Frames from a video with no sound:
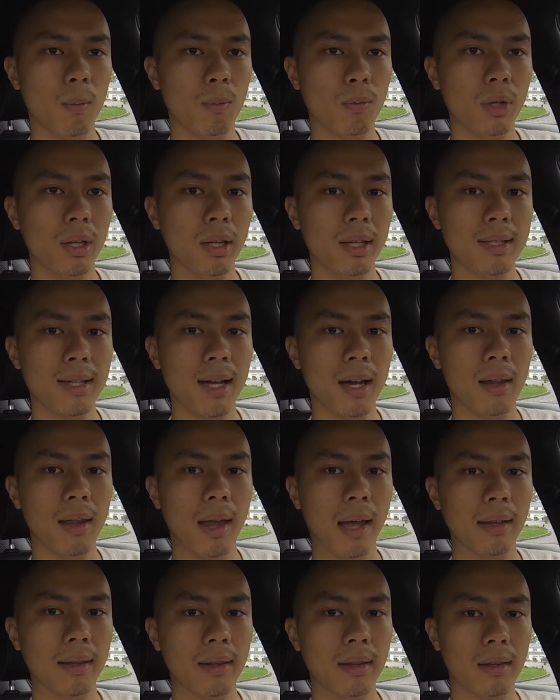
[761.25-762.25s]
really tell
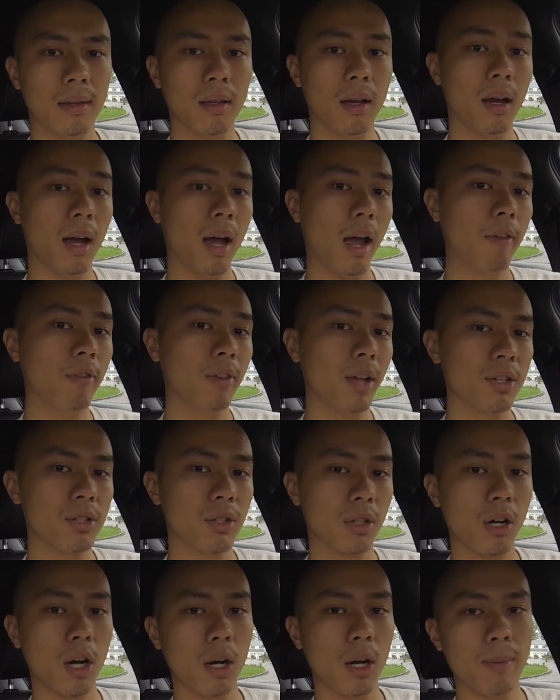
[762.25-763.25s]
that I
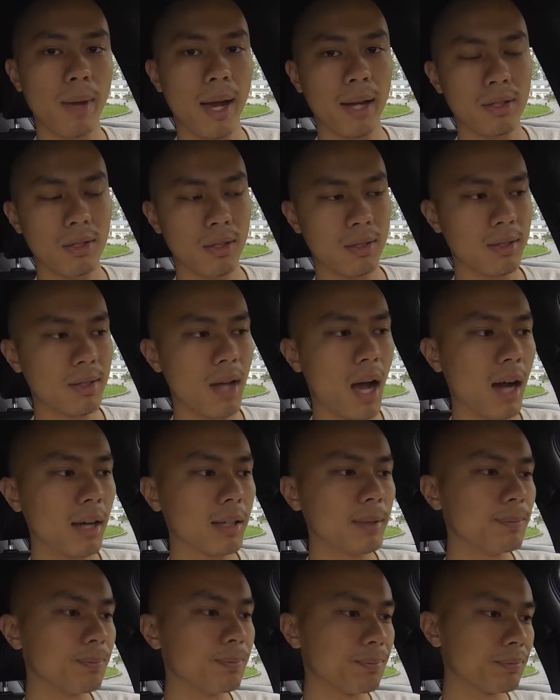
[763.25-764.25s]
flashed the car back to
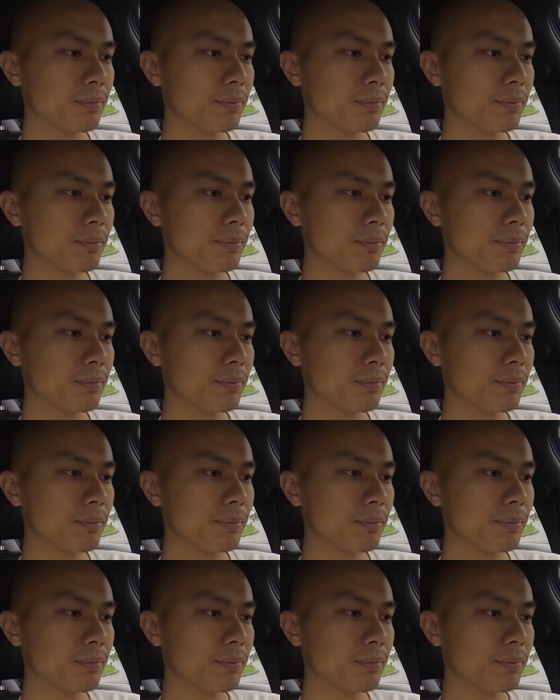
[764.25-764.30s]
stock.